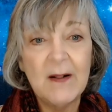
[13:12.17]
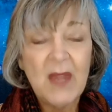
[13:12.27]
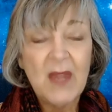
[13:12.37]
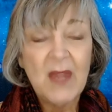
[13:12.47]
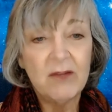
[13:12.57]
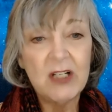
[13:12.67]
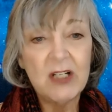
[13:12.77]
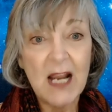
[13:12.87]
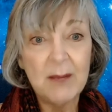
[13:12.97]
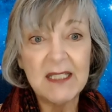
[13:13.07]
every
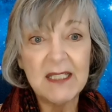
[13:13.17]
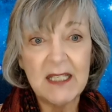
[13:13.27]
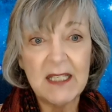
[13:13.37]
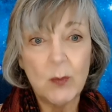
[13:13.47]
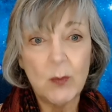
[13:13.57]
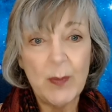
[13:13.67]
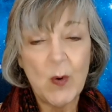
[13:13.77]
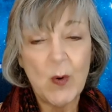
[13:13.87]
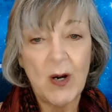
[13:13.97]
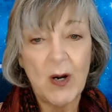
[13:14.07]
time they see a
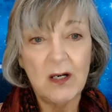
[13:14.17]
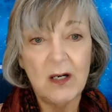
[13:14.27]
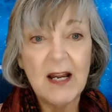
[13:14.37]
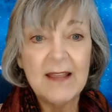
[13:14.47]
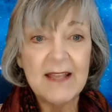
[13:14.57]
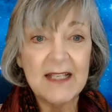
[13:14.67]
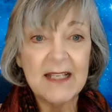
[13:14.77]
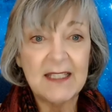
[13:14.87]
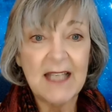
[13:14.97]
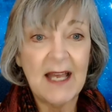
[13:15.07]
report that
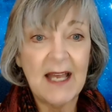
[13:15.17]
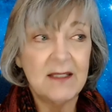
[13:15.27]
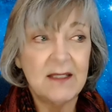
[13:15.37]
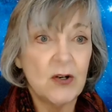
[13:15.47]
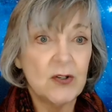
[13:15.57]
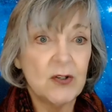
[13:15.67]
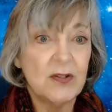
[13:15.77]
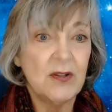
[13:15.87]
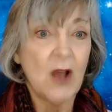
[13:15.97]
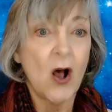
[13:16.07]
says there's
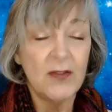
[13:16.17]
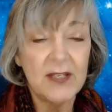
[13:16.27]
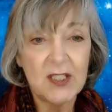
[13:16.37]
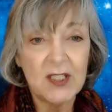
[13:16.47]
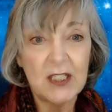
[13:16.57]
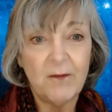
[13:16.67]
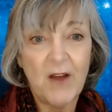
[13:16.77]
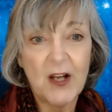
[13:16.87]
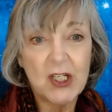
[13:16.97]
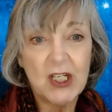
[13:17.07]
all this
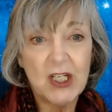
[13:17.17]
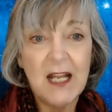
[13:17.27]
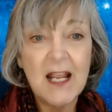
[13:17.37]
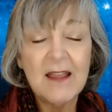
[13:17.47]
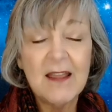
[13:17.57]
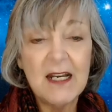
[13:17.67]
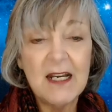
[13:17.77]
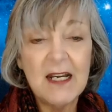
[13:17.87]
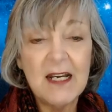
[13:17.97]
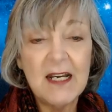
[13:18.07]
dysfunction. The
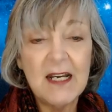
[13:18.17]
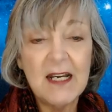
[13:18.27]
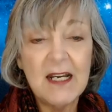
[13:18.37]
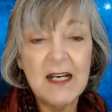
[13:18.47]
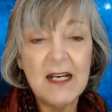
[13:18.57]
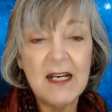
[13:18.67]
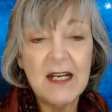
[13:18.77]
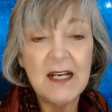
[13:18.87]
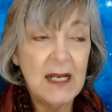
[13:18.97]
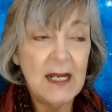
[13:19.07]
next thing you know
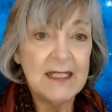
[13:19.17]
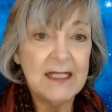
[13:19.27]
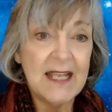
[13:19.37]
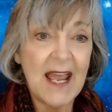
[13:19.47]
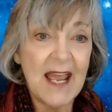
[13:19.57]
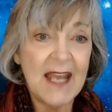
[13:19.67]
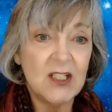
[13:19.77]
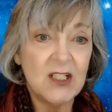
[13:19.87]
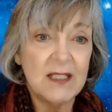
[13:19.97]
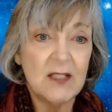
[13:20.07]
is the
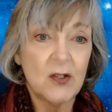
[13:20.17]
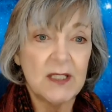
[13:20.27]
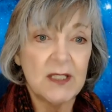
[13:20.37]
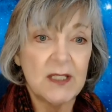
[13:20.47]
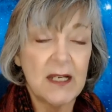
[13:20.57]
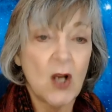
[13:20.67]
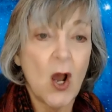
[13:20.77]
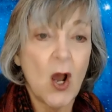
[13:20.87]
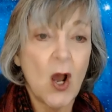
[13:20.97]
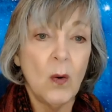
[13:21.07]
agencies are saying,
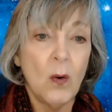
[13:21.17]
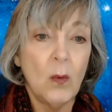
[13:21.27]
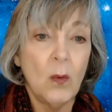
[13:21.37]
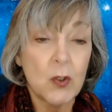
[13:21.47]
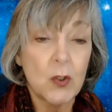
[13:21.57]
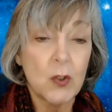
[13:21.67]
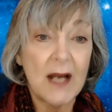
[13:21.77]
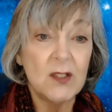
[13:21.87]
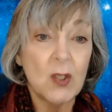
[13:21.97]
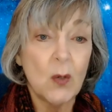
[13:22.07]
oh, we're trying
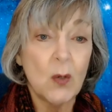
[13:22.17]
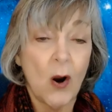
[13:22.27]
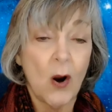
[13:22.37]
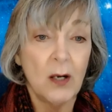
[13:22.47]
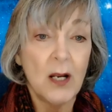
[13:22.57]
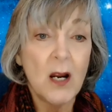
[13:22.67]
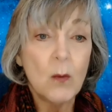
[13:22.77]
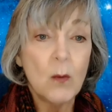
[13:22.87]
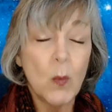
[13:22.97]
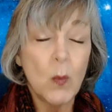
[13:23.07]
so hard,
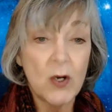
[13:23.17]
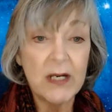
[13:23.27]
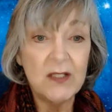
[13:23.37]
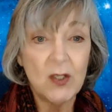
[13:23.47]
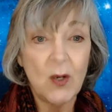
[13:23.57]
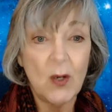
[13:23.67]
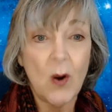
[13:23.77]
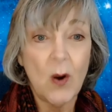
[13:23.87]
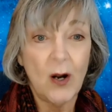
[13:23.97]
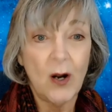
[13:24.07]
we're working so
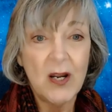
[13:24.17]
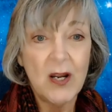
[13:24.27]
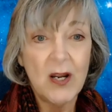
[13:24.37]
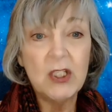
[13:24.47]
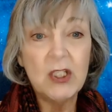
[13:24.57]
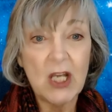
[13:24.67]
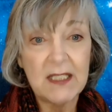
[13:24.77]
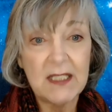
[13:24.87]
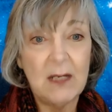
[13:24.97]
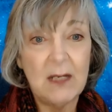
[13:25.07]
hard, we just
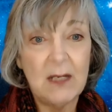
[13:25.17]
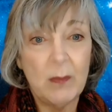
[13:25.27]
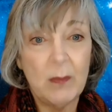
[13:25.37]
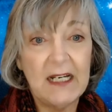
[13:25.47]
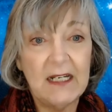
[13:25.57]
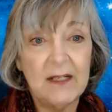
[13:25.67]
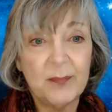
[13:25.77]
need more money.